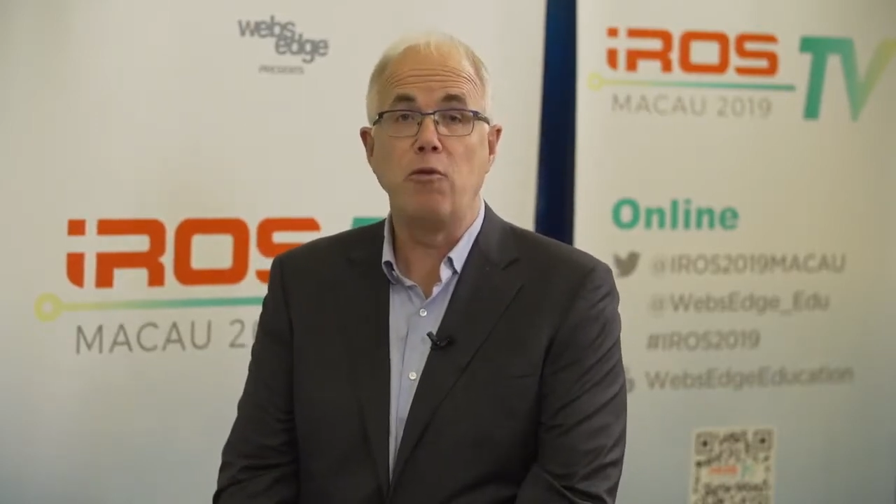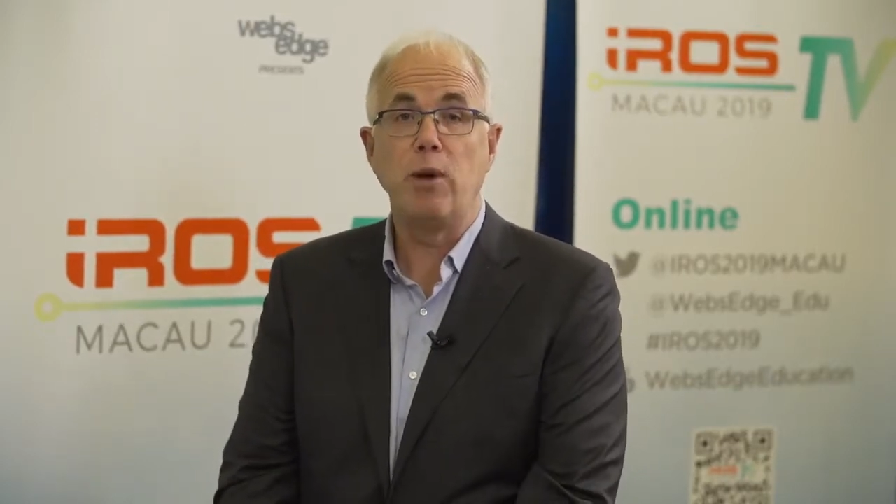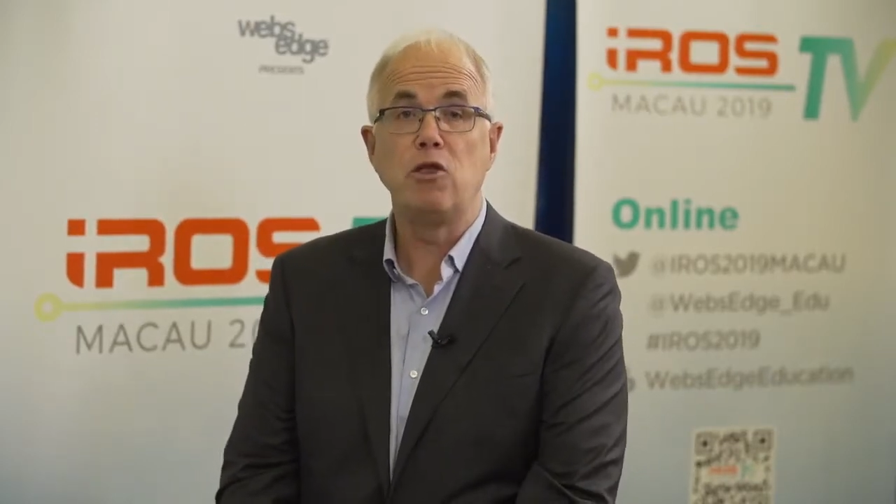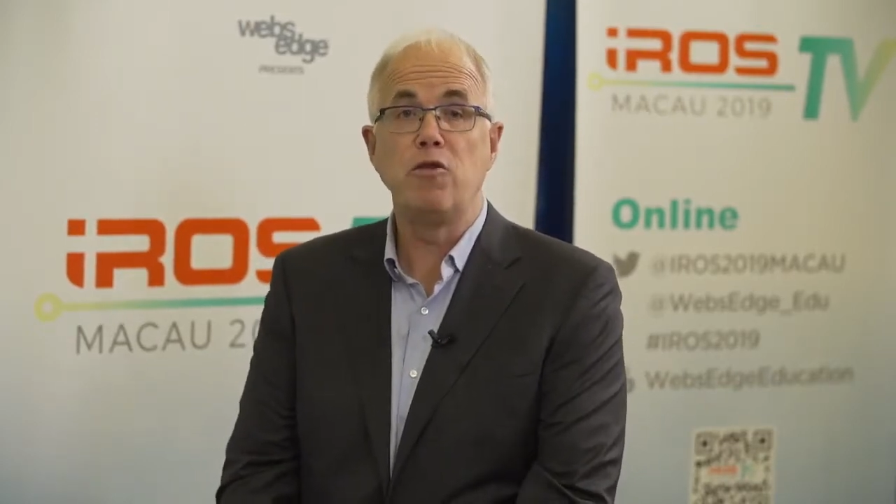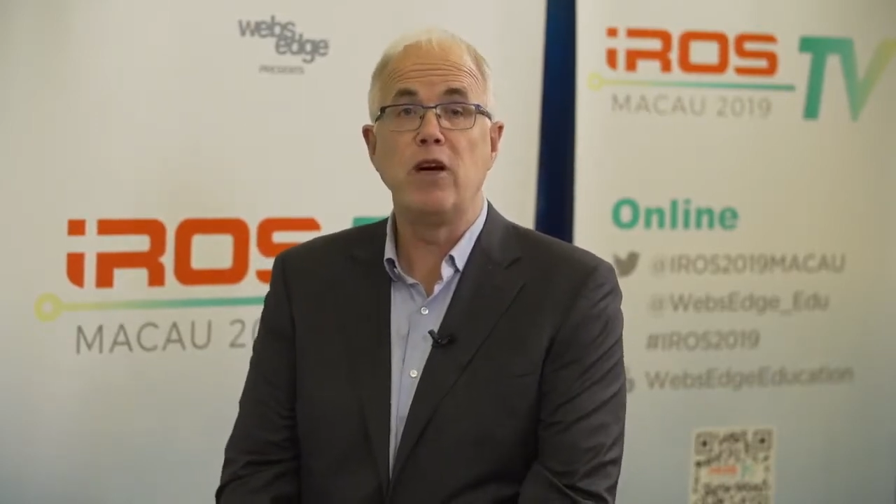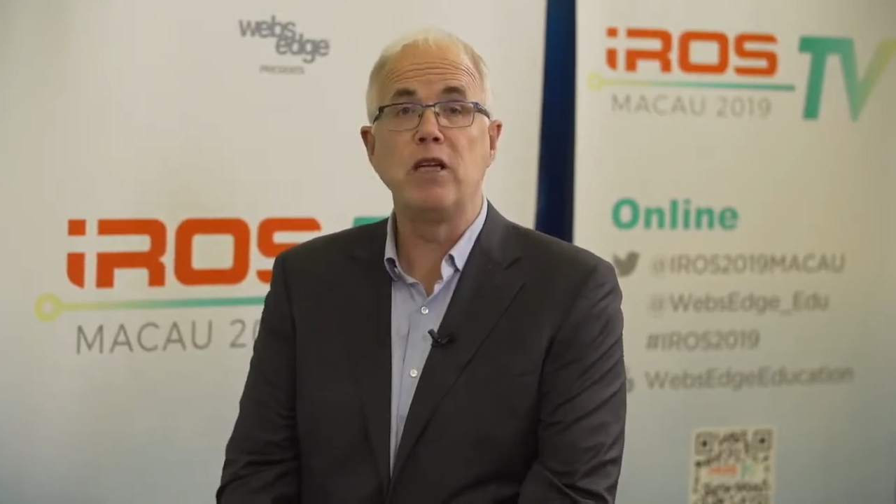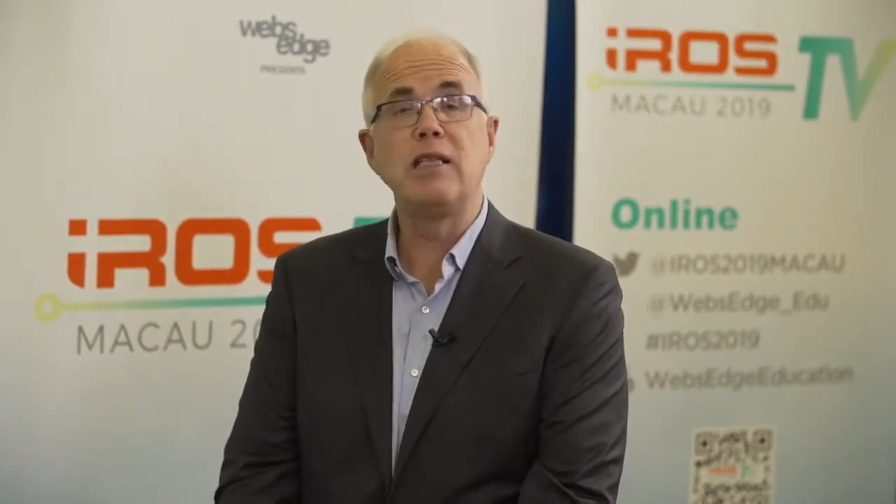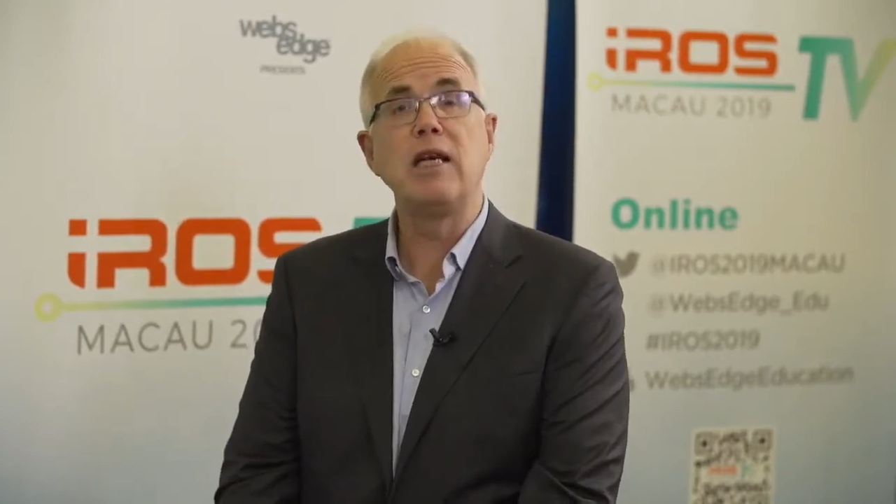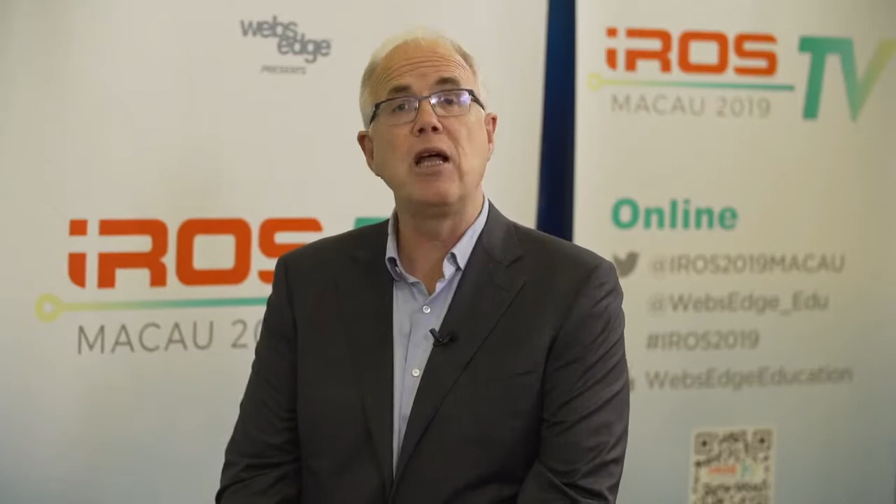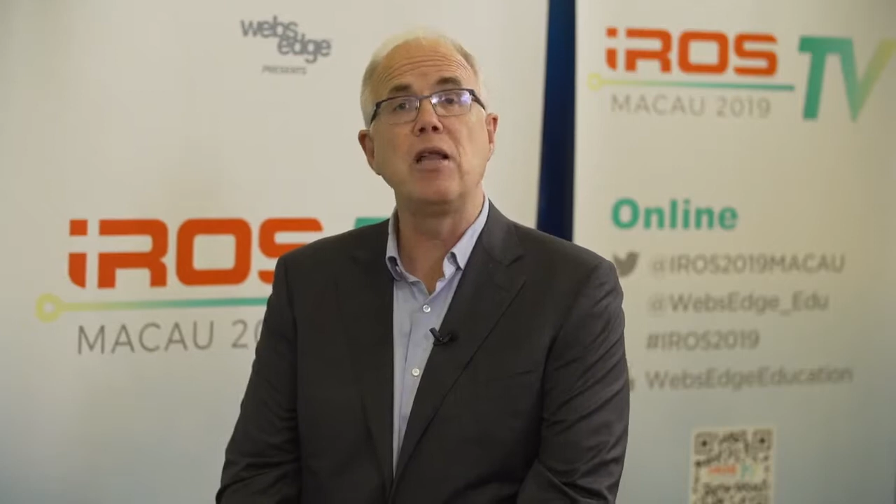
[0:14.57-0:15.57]
But
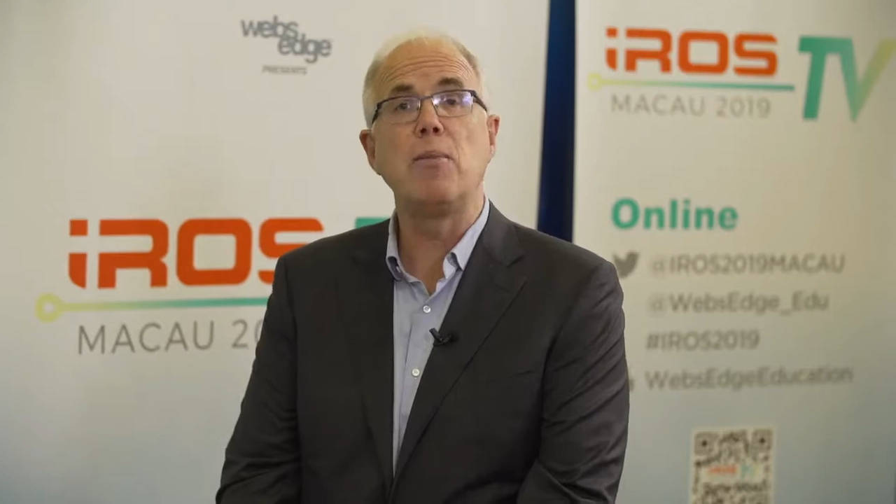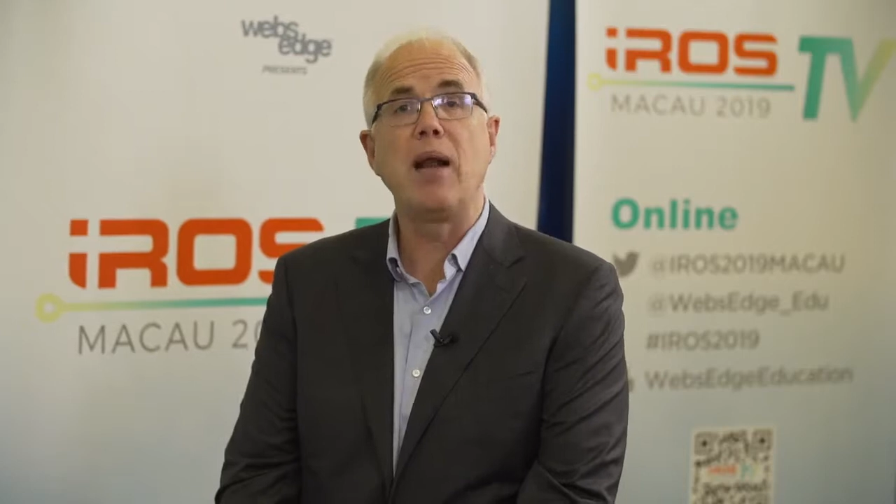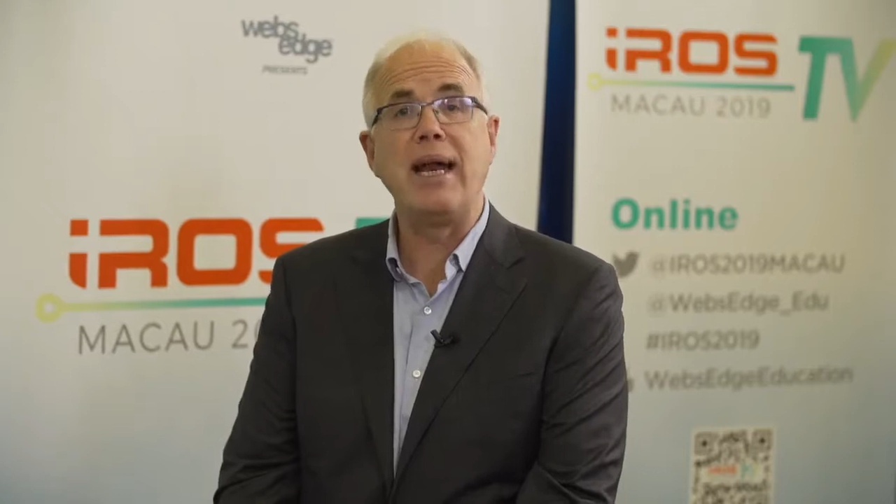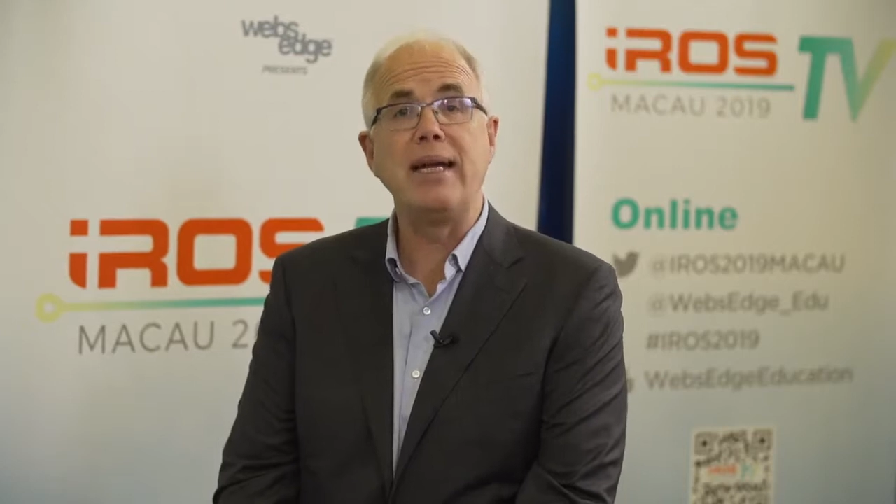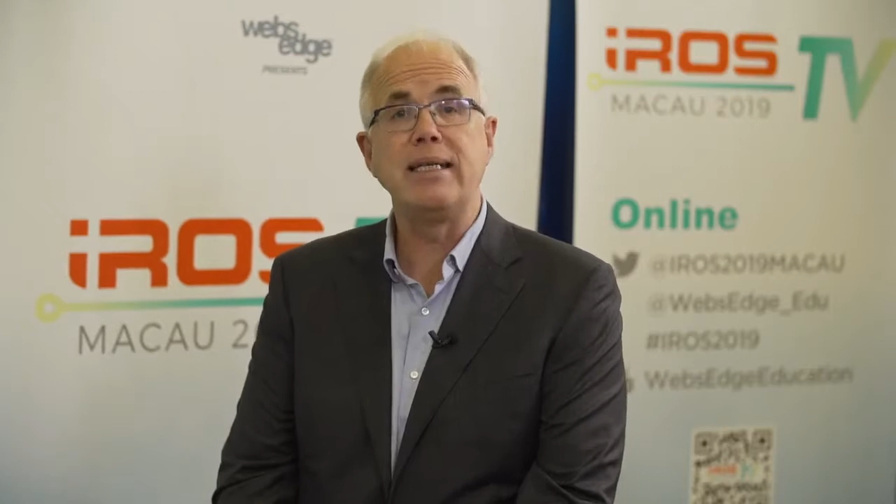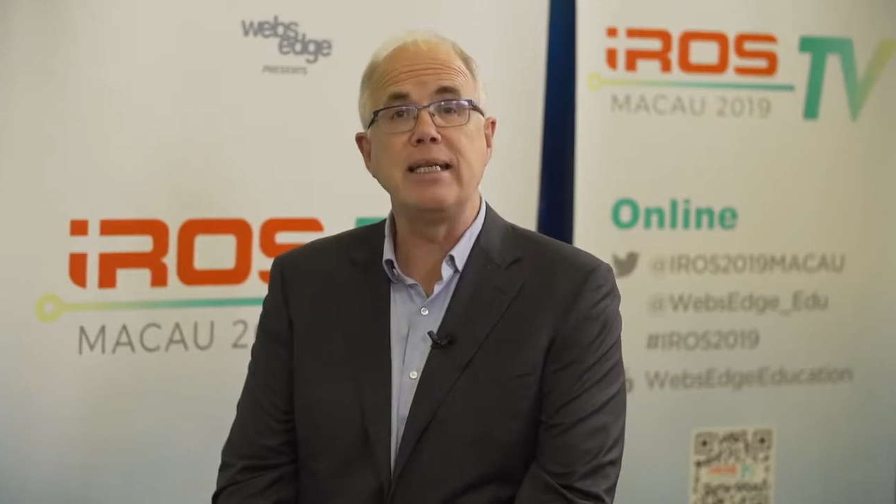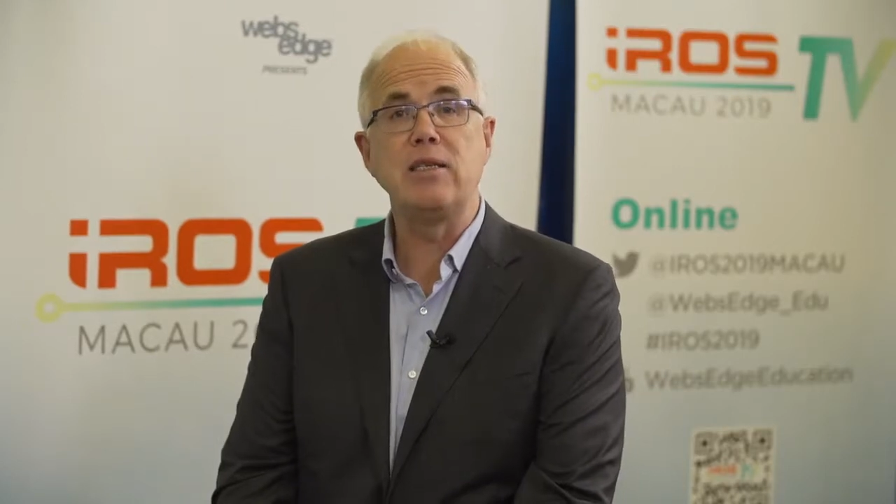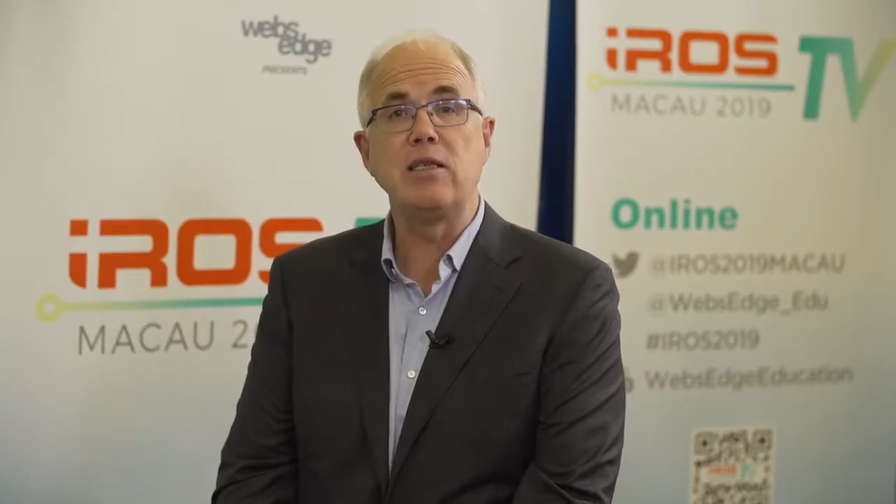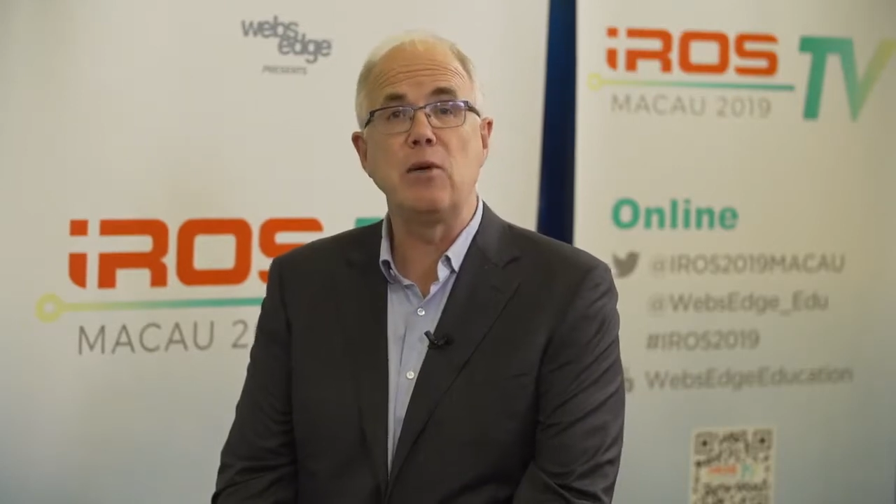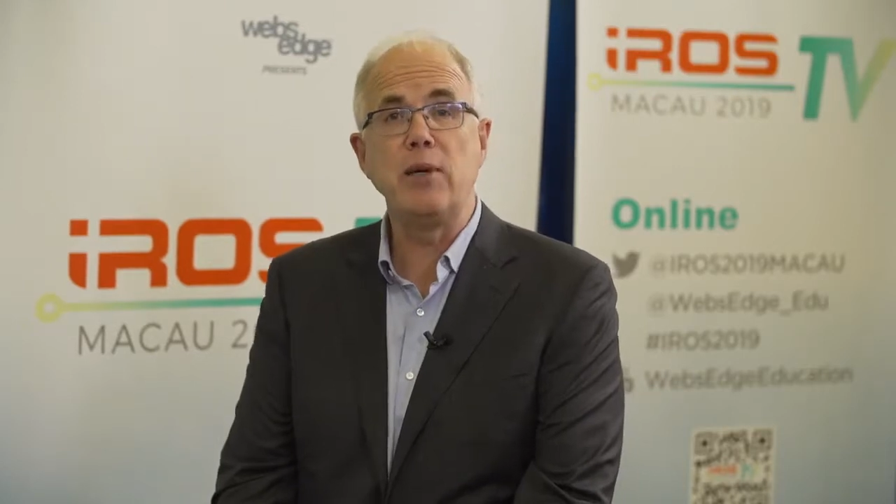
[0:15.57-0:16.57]
traversing other planets
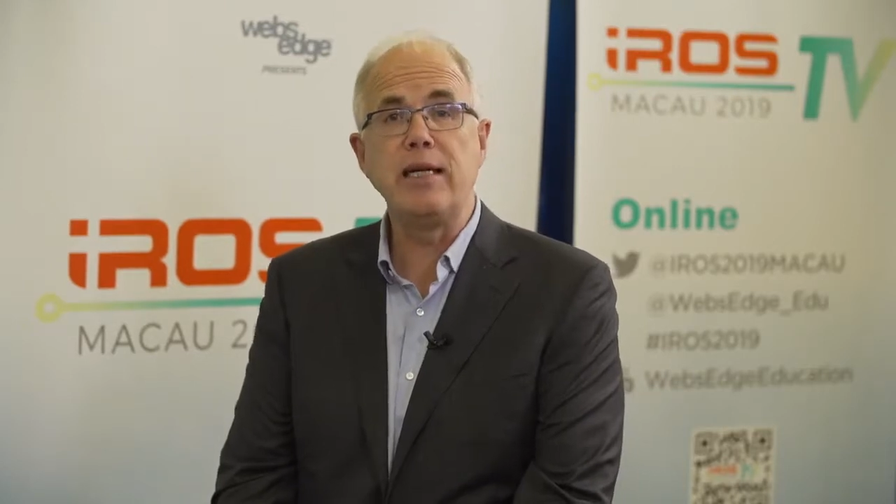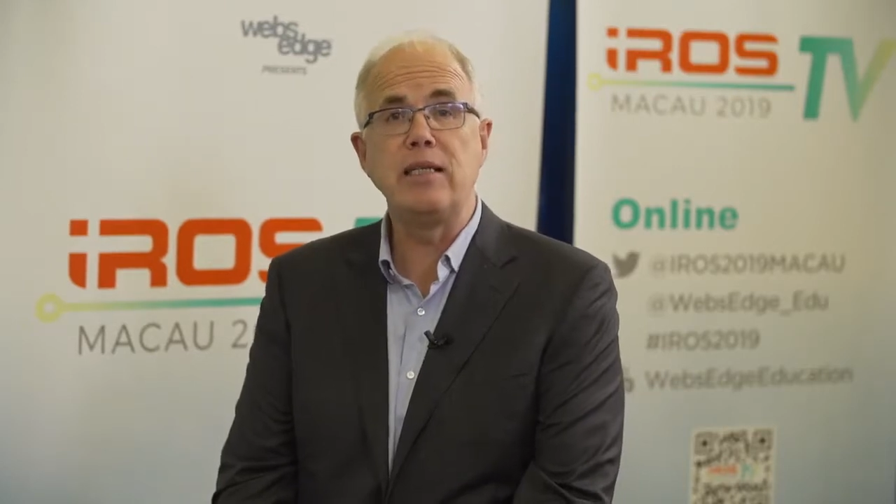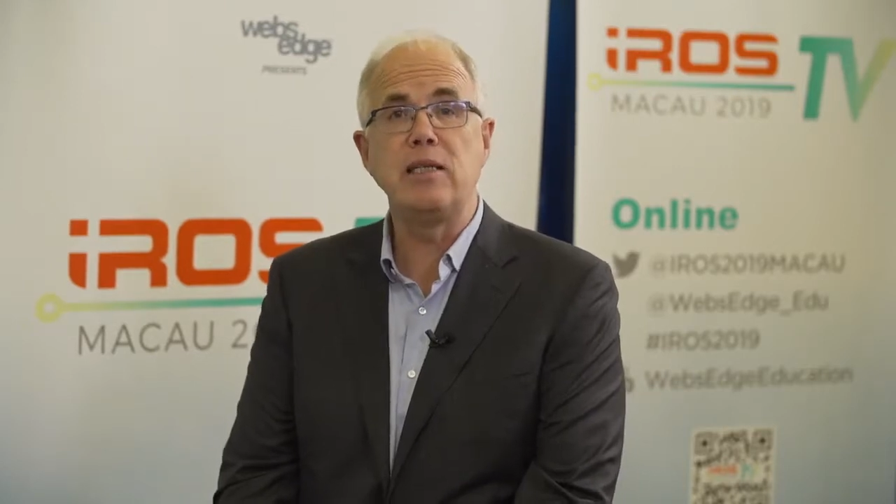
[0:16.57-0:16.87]
isn't so easy.